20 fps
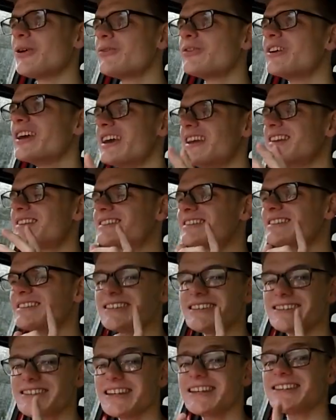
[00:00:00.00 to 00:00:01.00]
off is
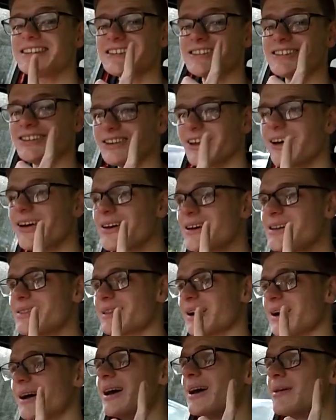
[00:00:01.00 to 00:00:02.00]
consistent
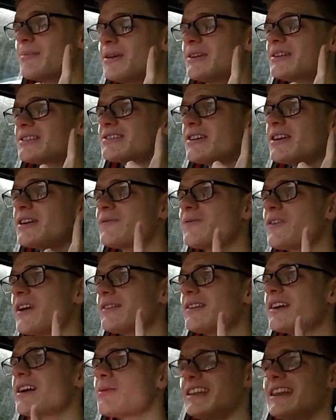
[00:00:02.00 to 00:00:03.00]
either, because I
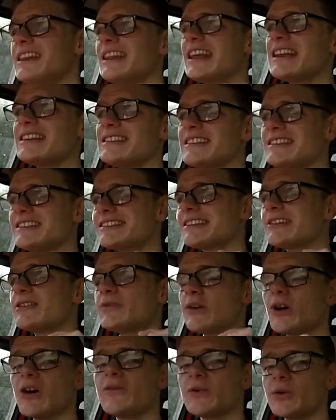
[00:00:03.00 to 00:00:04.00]
found out that it lets
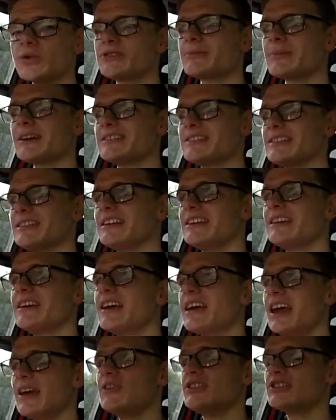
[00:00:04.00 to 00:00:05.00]
itself off automatically
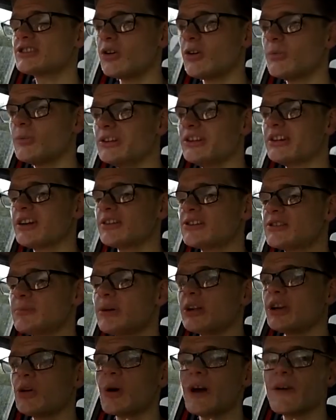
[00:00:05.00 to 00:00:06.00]
if it's on when you go to
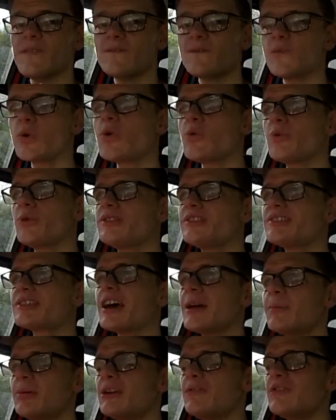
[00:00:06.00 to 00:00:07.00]
pull away forwards,
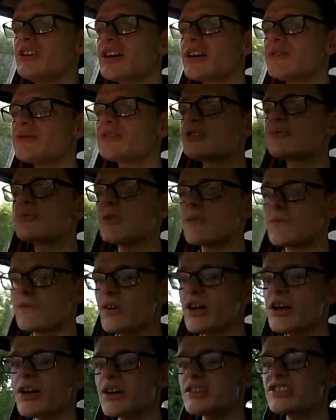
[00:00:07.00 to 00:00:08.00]
but if you go to
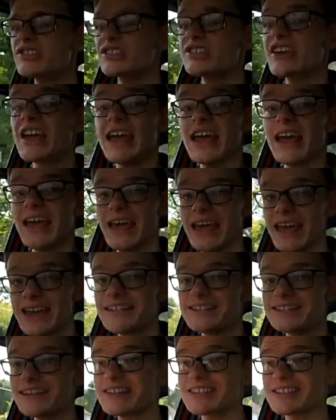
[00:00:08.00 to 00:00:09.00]
reverse,
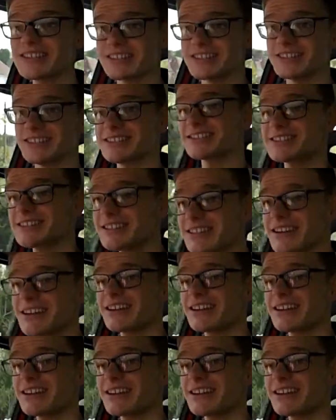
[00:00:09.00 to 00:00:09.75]
it doesn't.